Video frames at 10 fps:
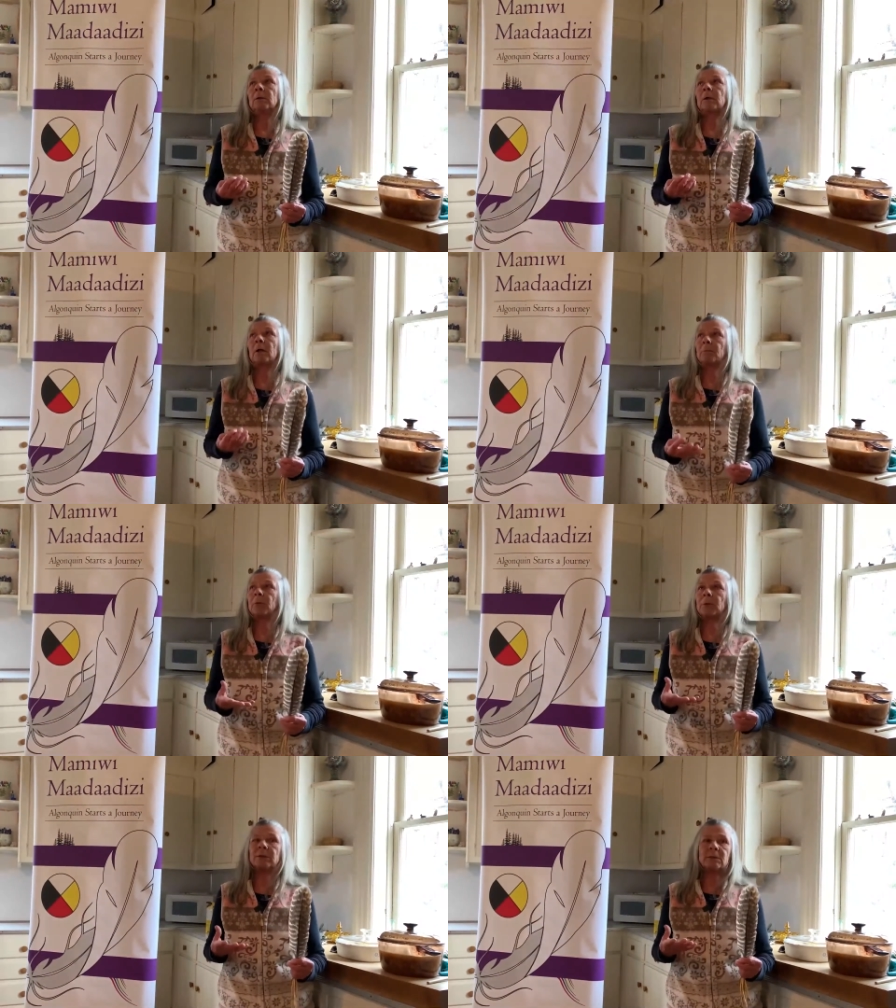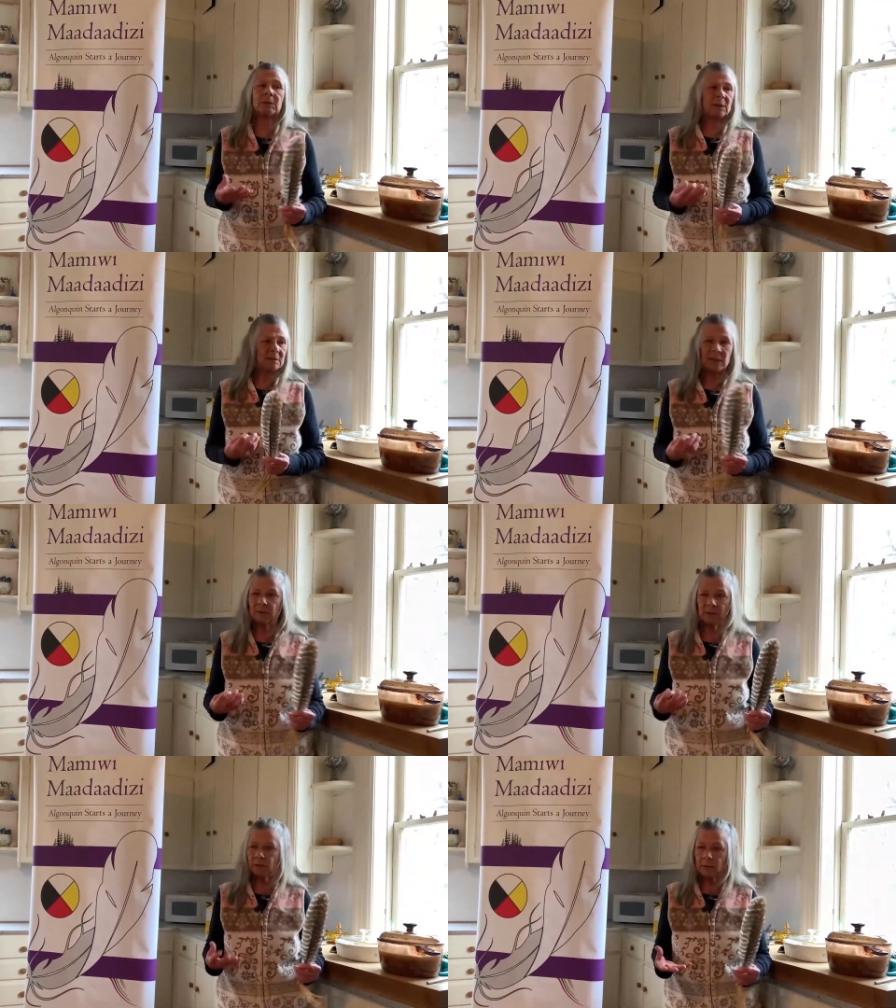arborists. Like they
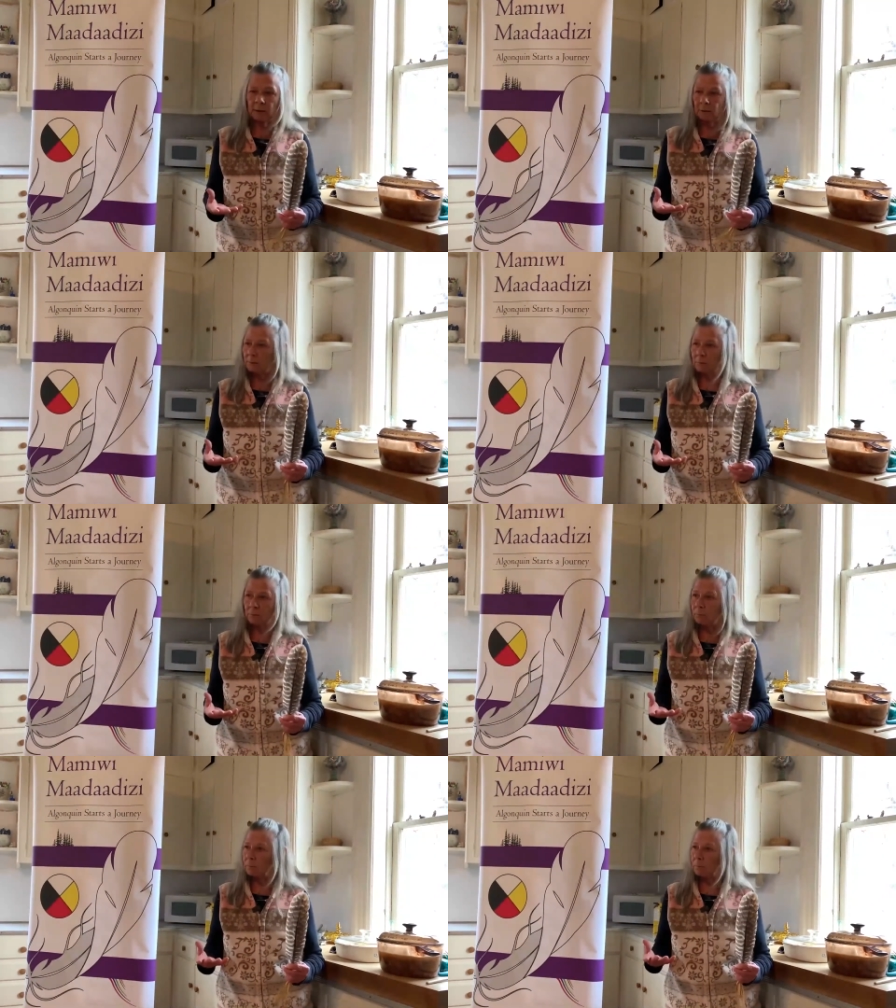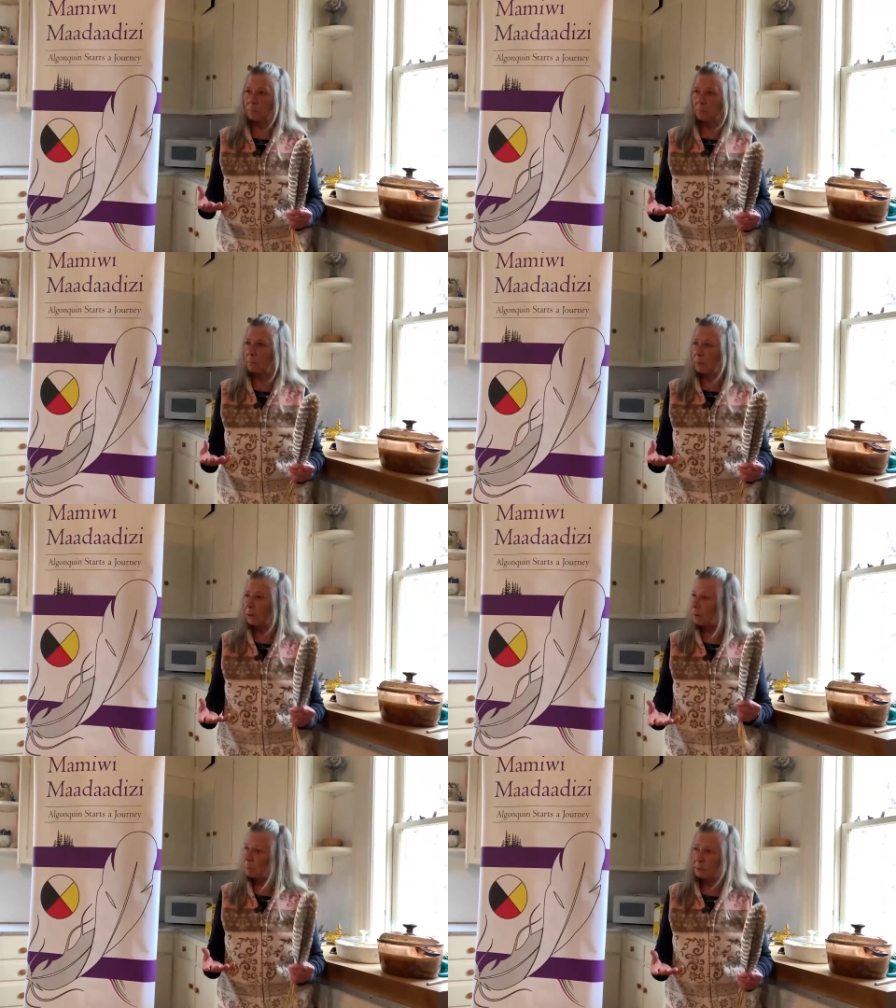just
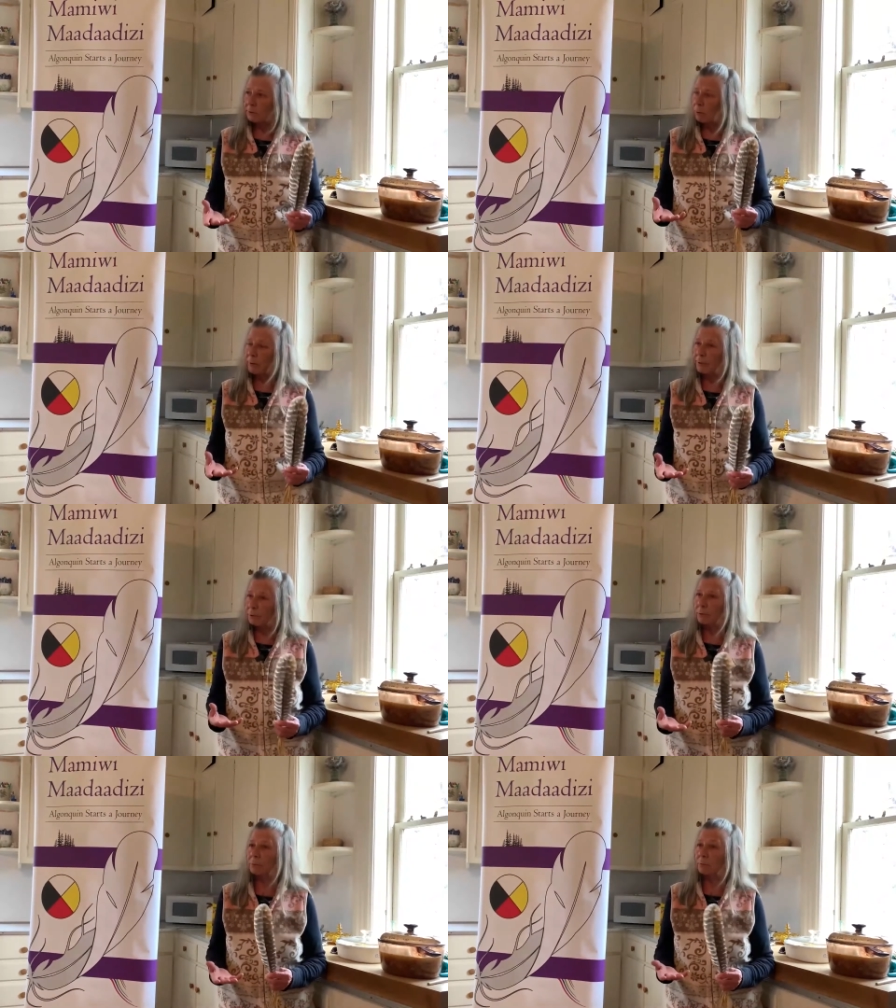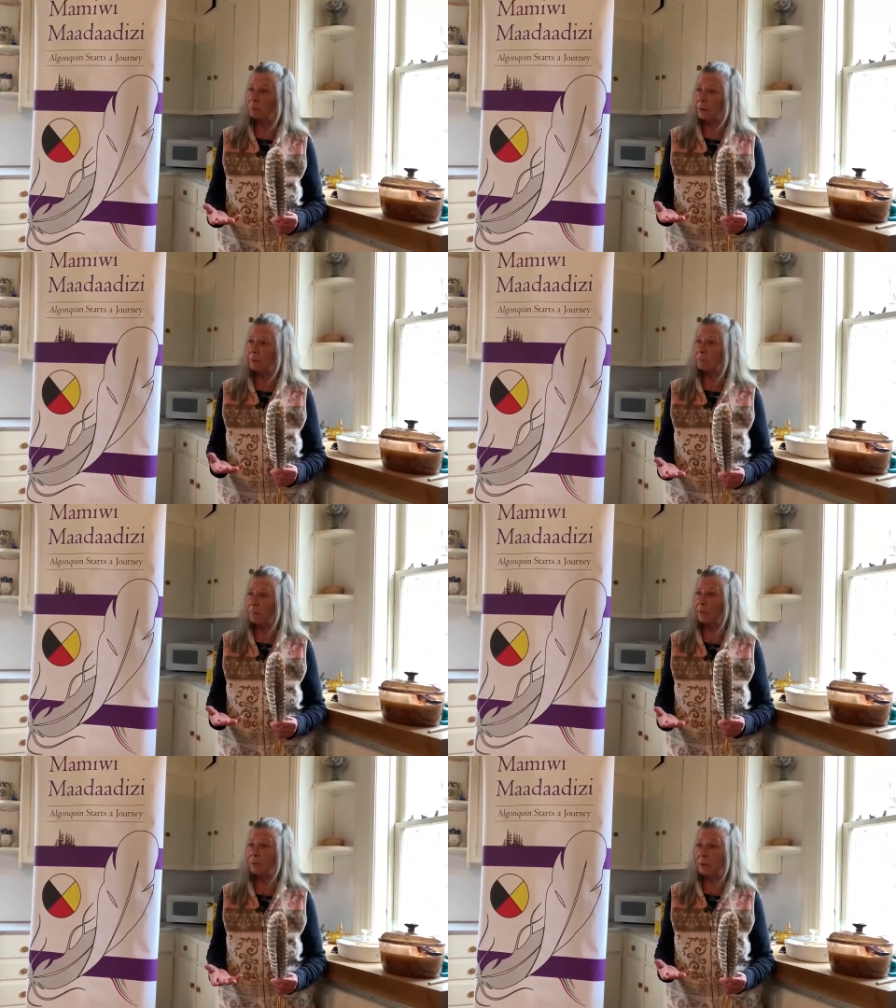were so in tune with
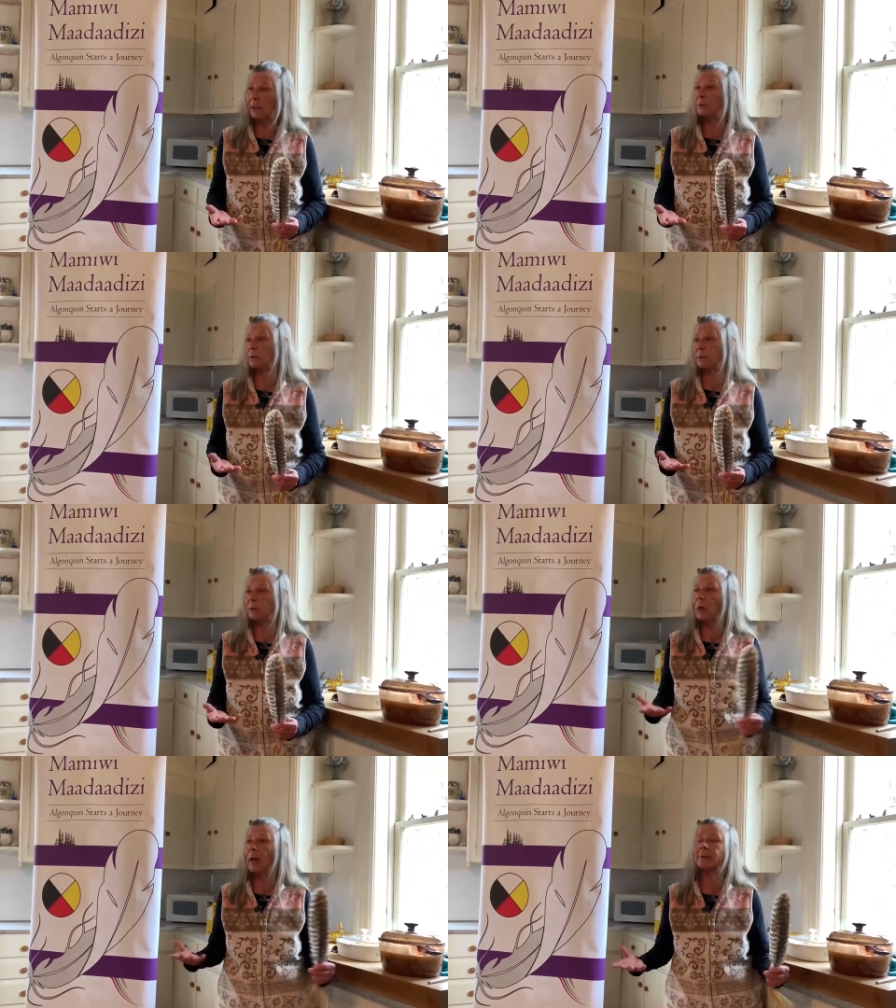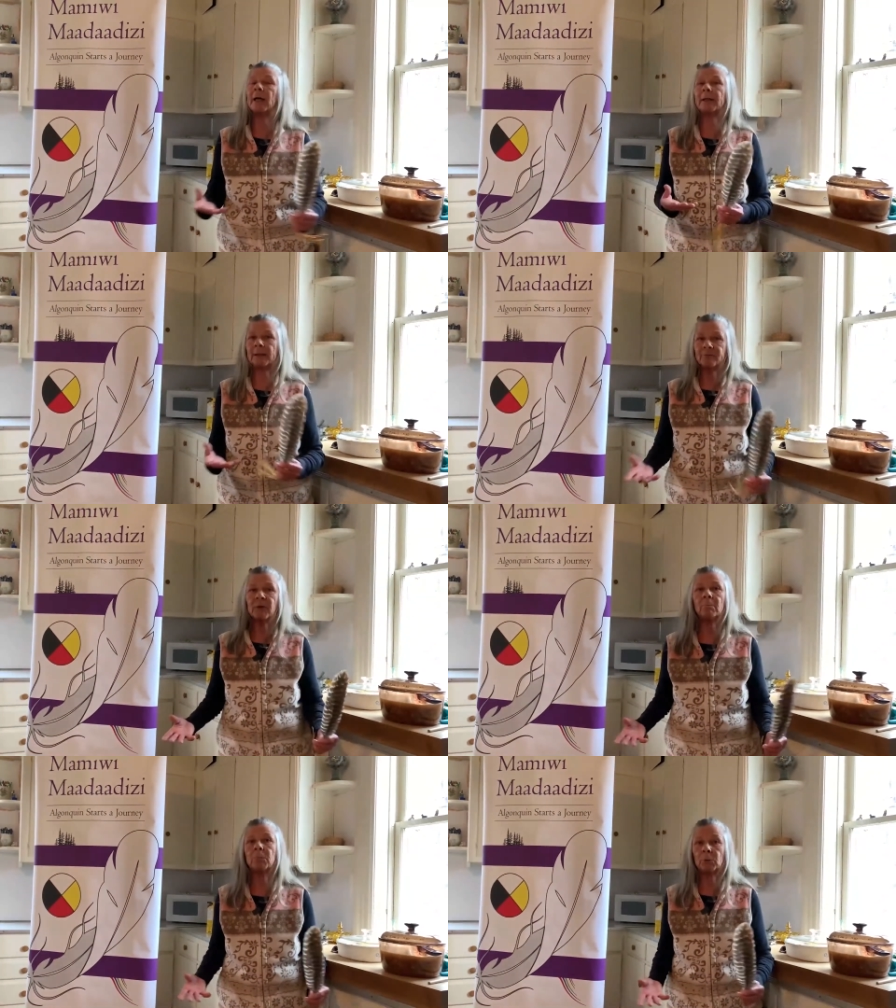Mother Nature. So I had that gift
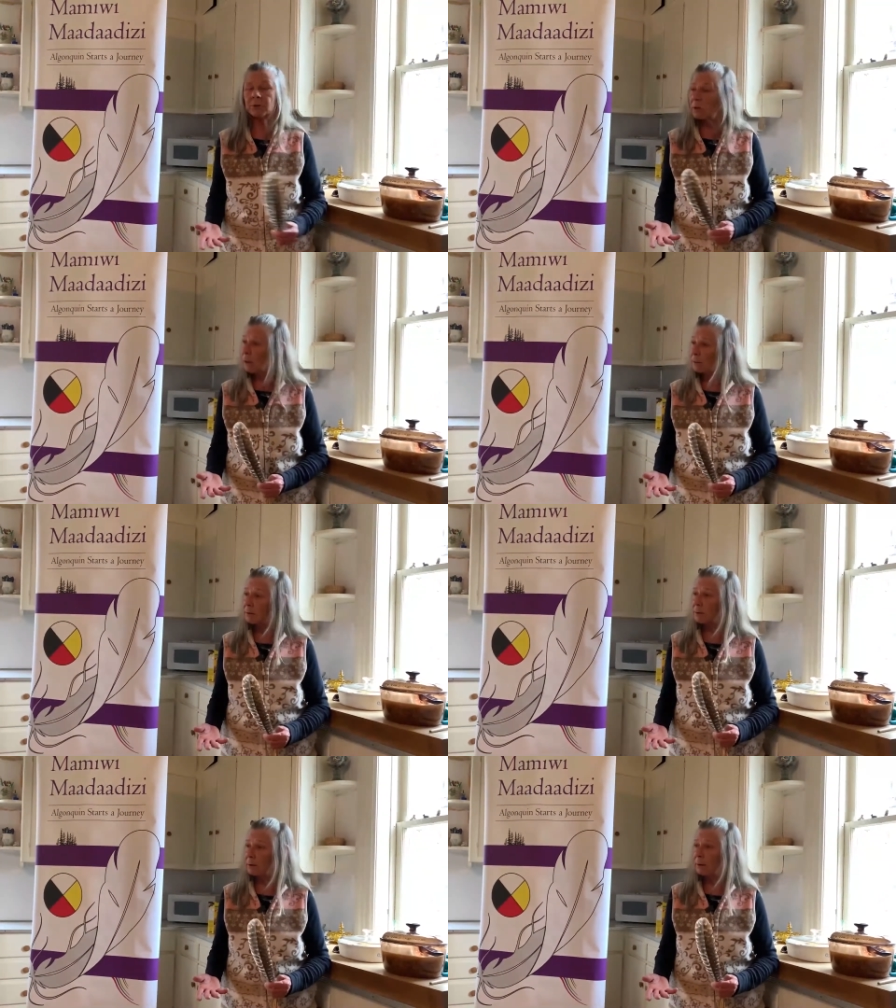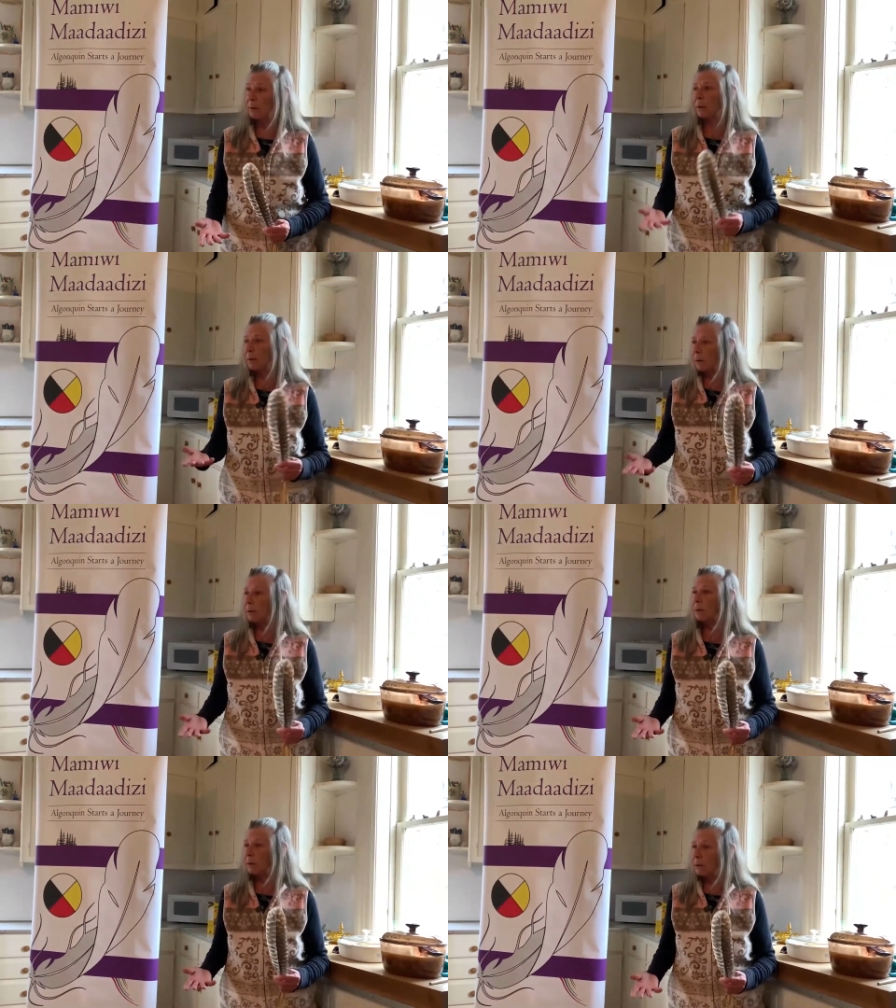on both sides
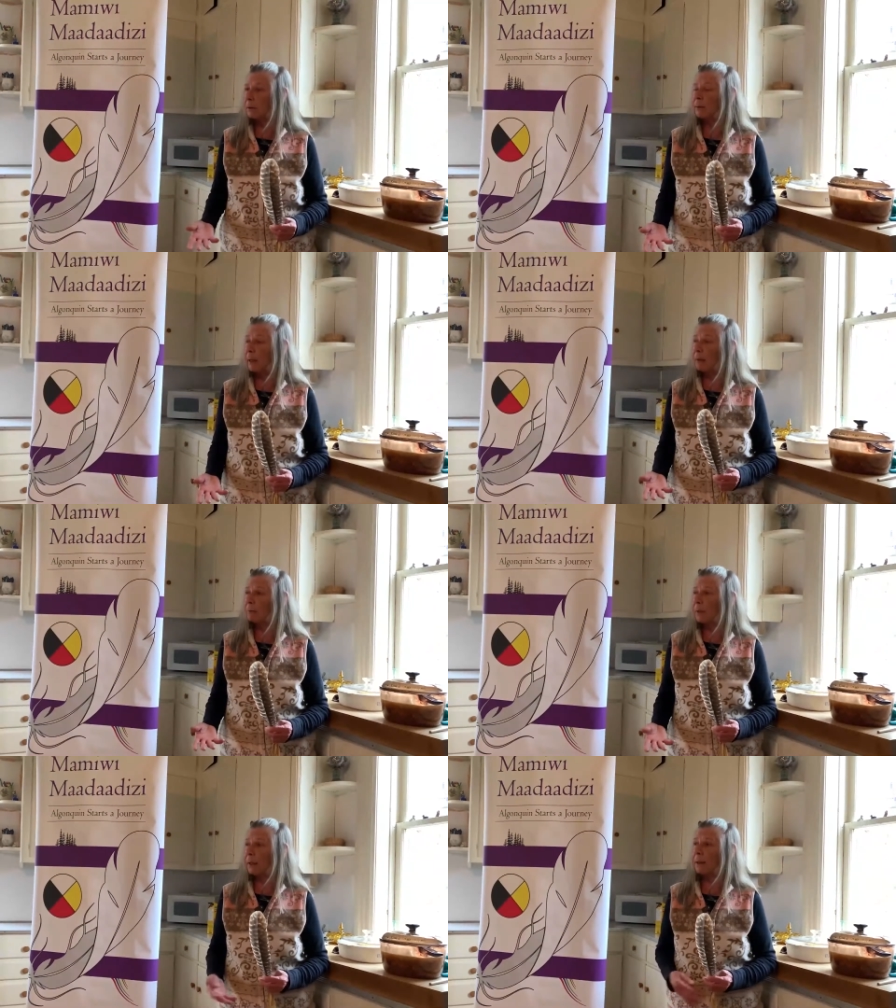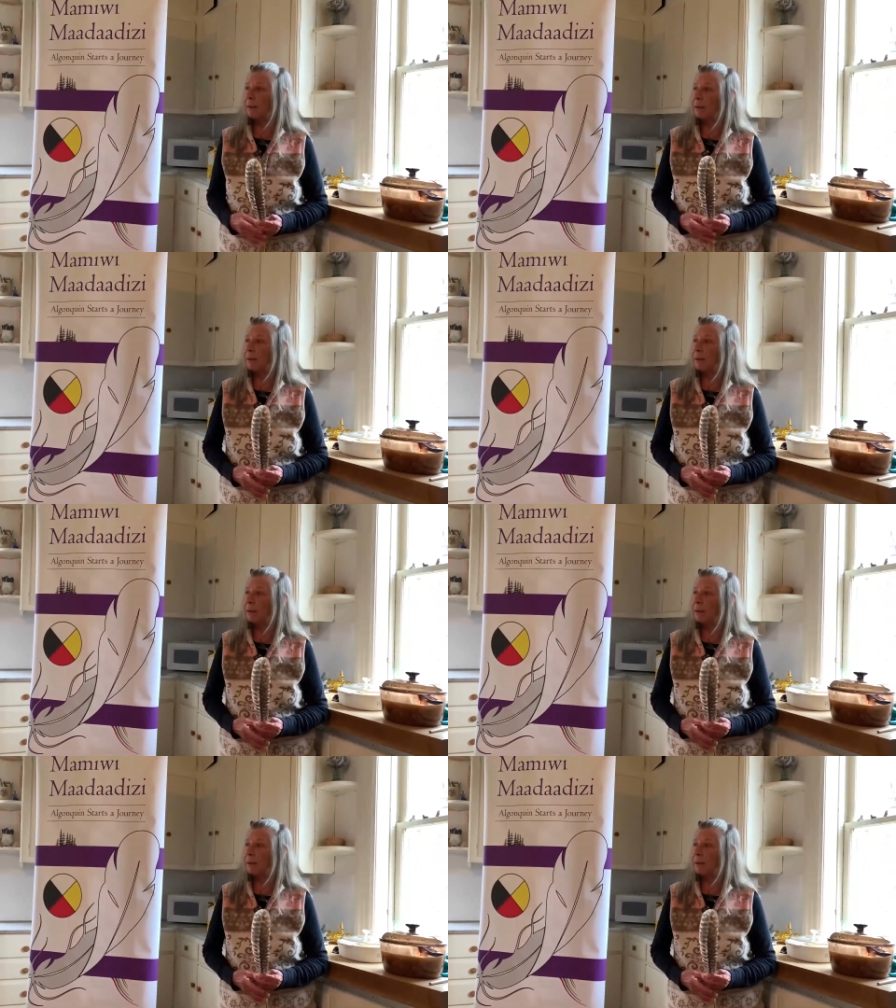in in that way.